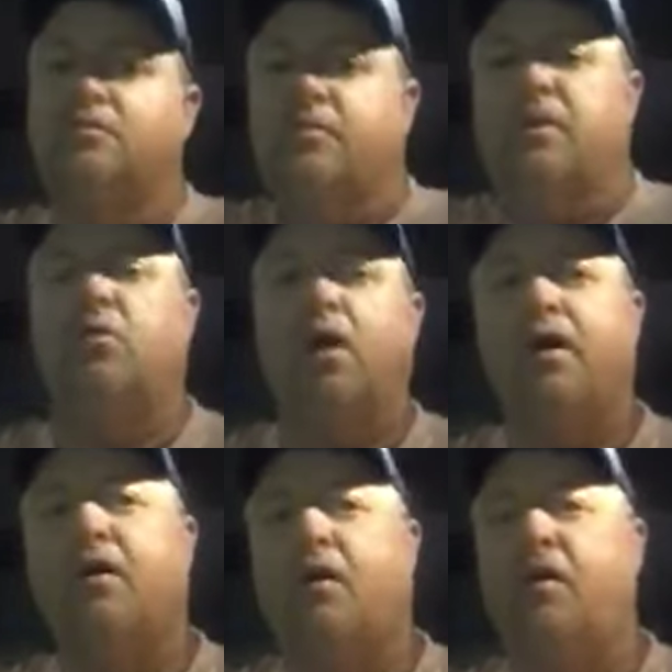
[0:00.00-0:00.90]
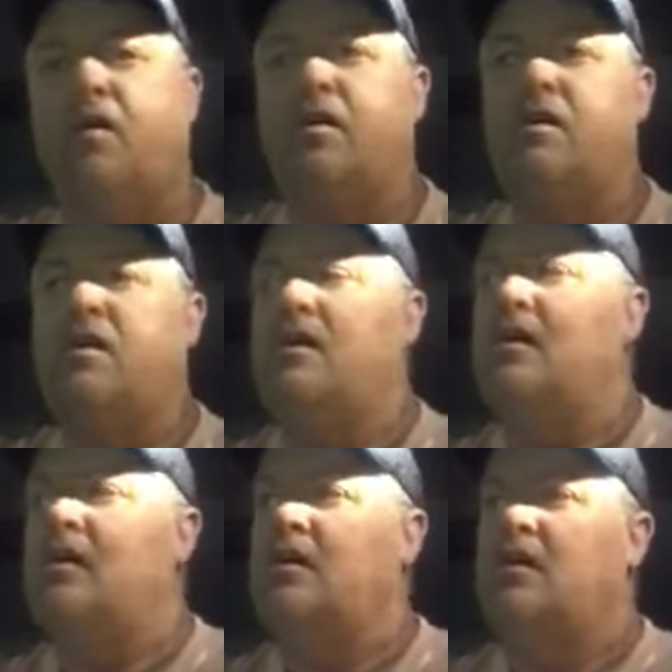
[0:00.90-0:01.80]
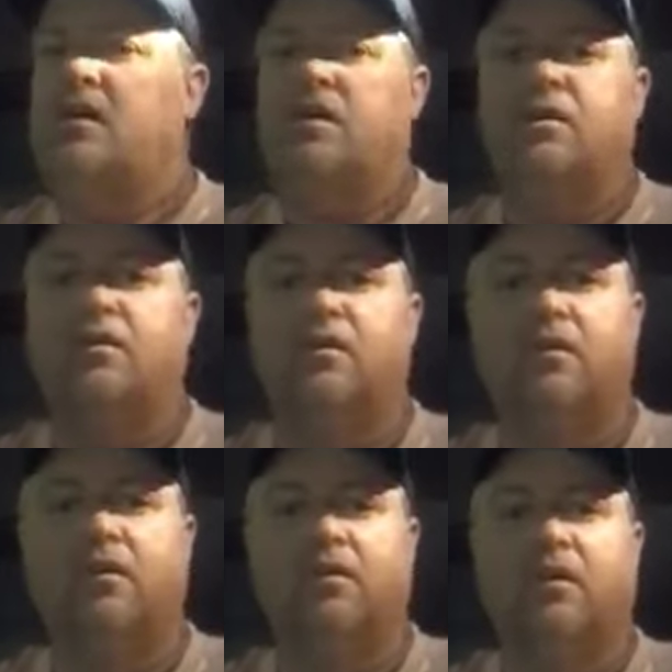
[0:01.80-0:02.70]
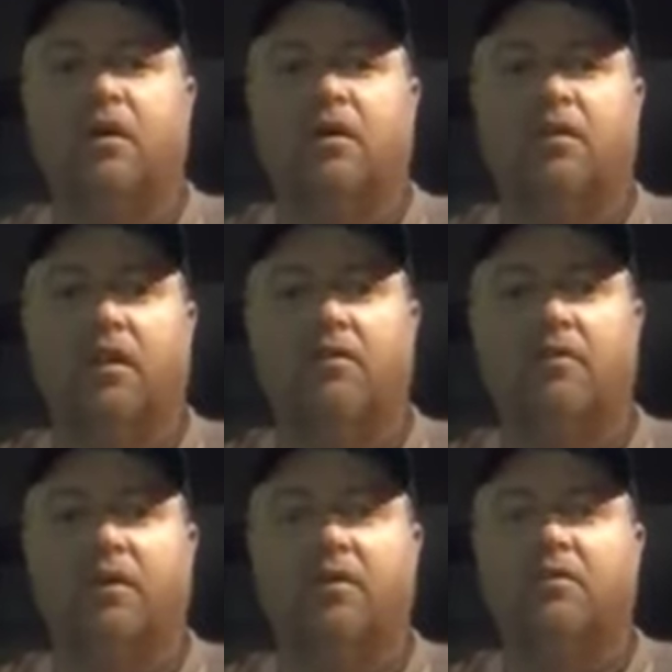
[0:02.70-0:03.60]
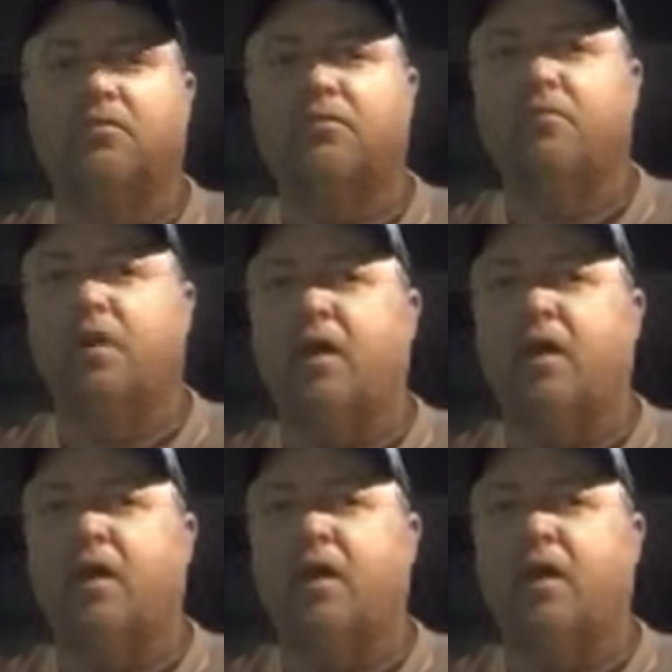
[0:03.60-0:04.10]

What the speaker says: has been a while that I've done it from my